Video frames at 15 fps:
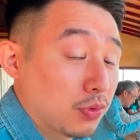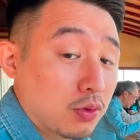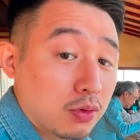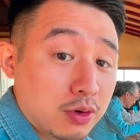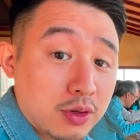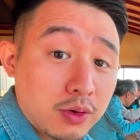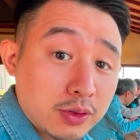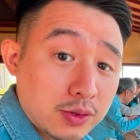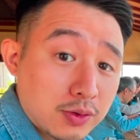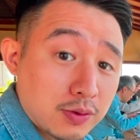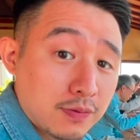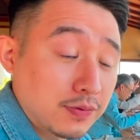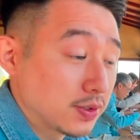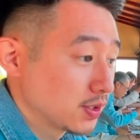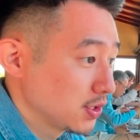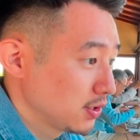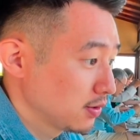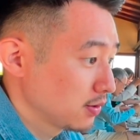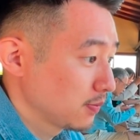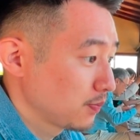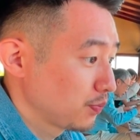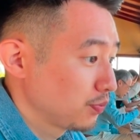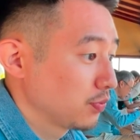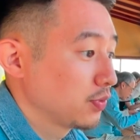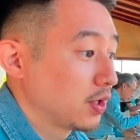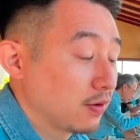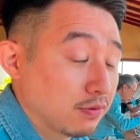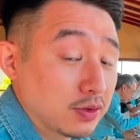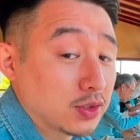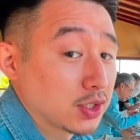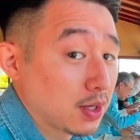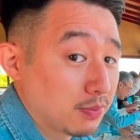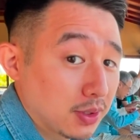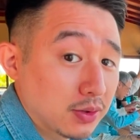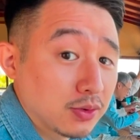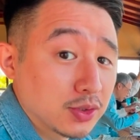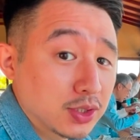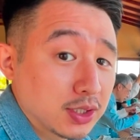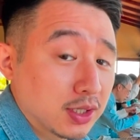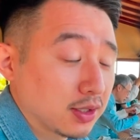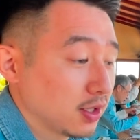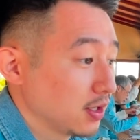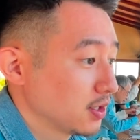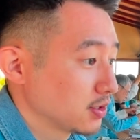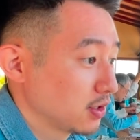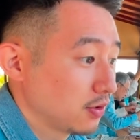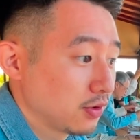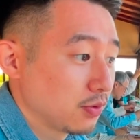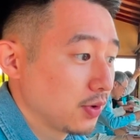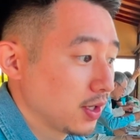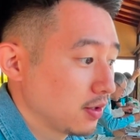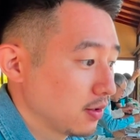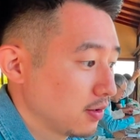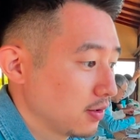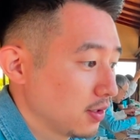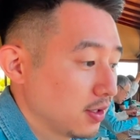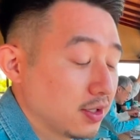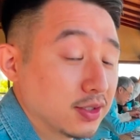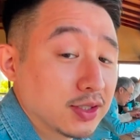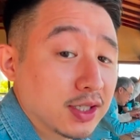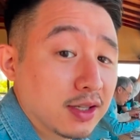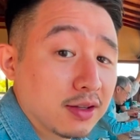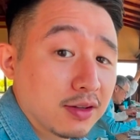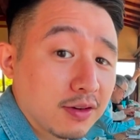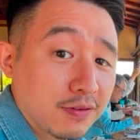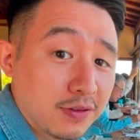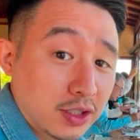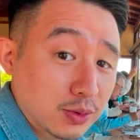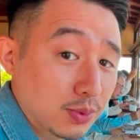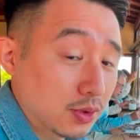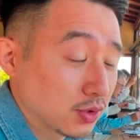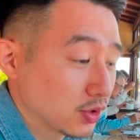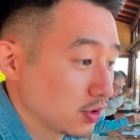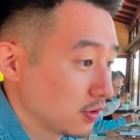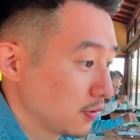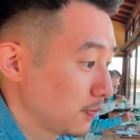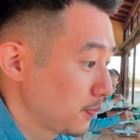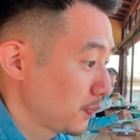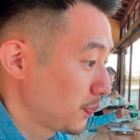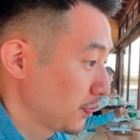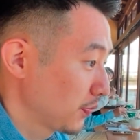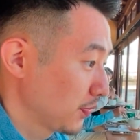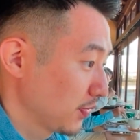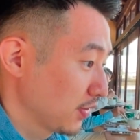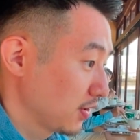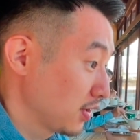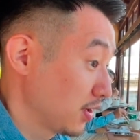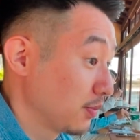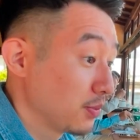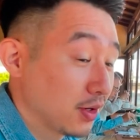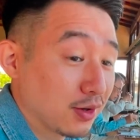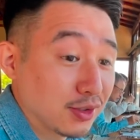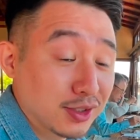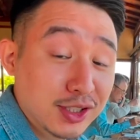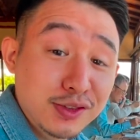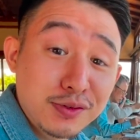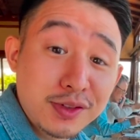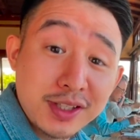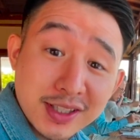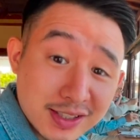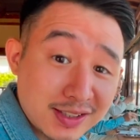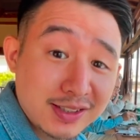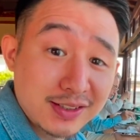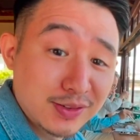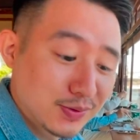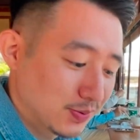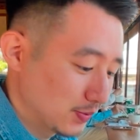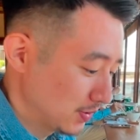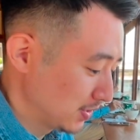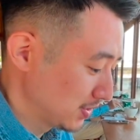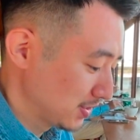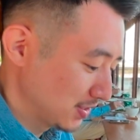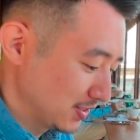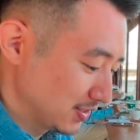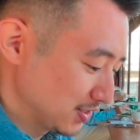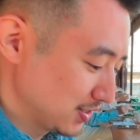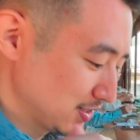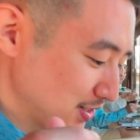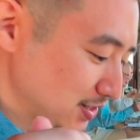or Kyoto visiting, definitely stop by Uji. I think it's underrated. It doesn't get enough exposure. Come here just for this. This is